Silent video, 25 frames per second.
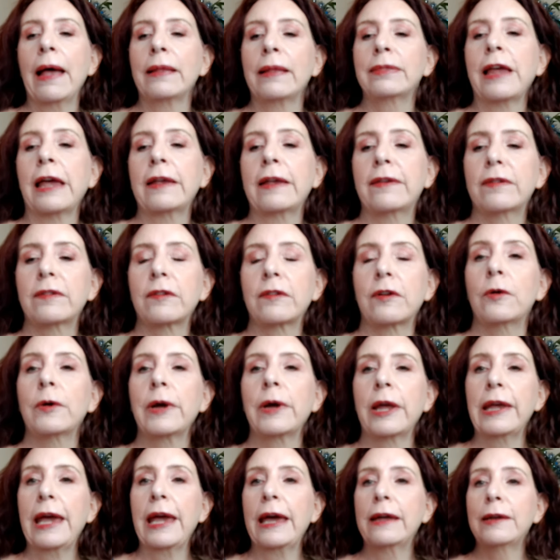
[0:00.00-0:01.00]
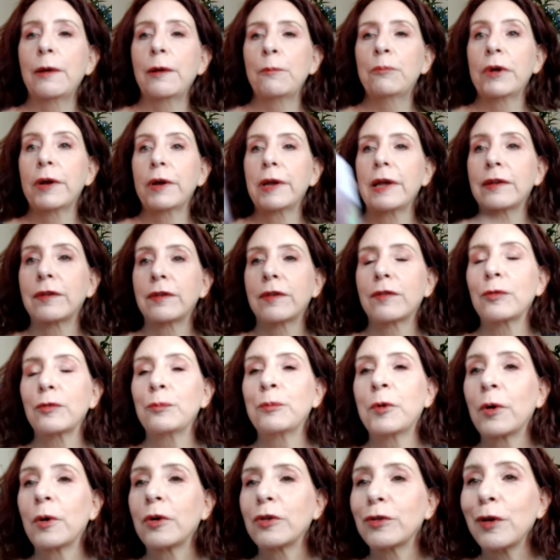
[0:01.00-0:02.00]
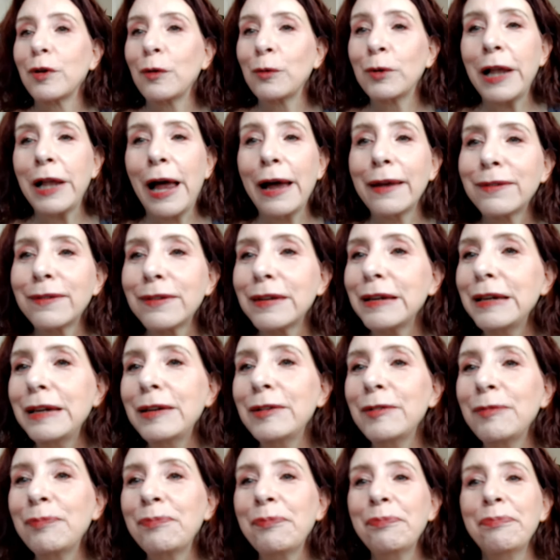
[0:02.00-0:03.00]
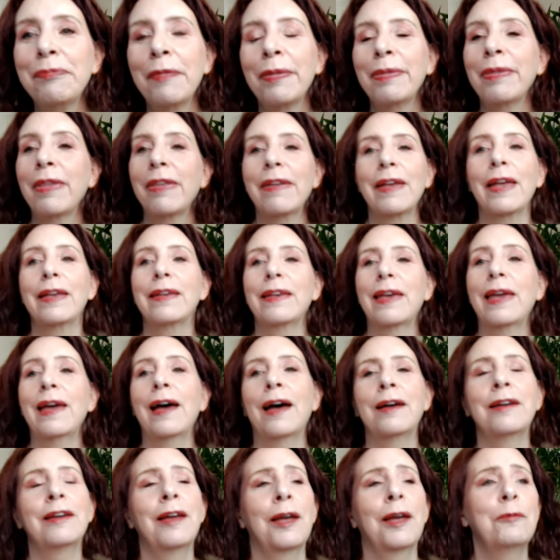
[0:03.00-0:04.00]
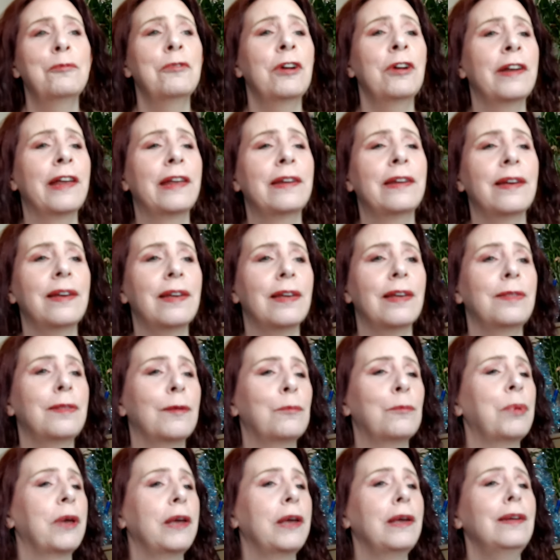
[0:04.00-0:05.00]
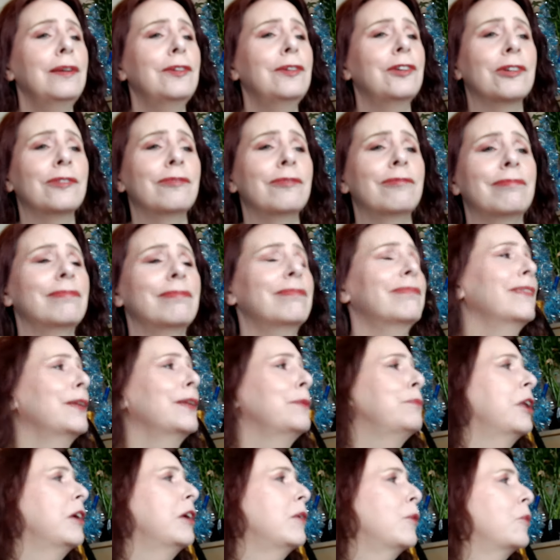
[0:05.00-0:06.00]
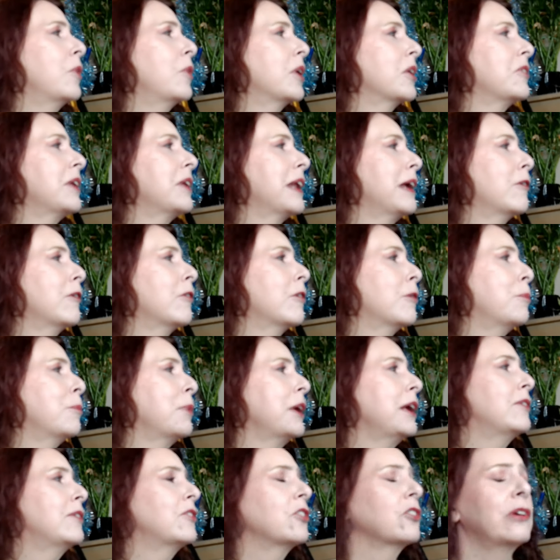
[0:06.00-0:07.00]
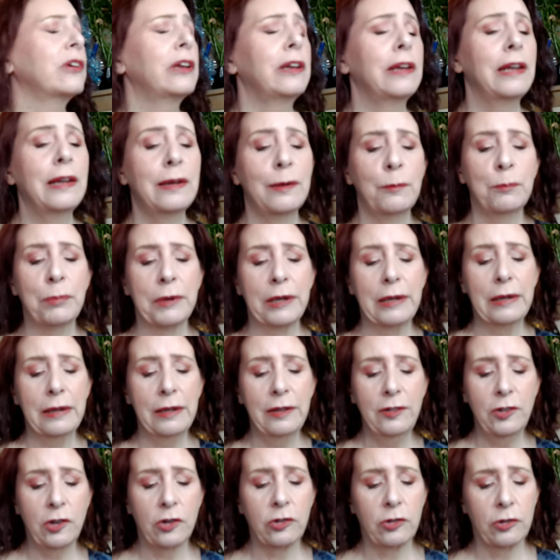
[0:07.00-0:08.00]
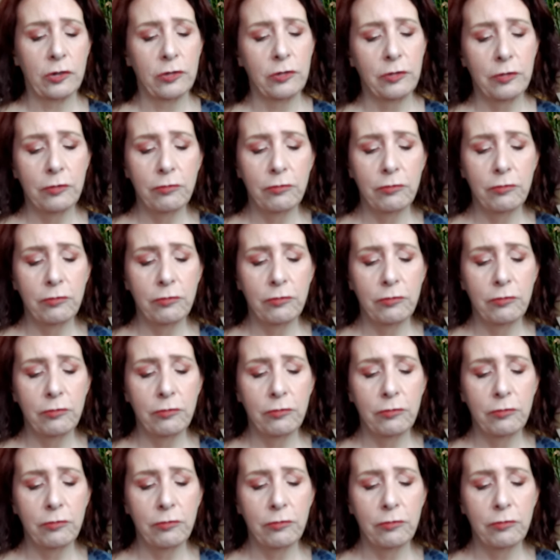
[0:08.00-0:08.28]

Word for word: Let's go ahead and put on some more So Glassy. Yeah, I'm ready to hit the beach. Nowhere near a beach. I need a beach.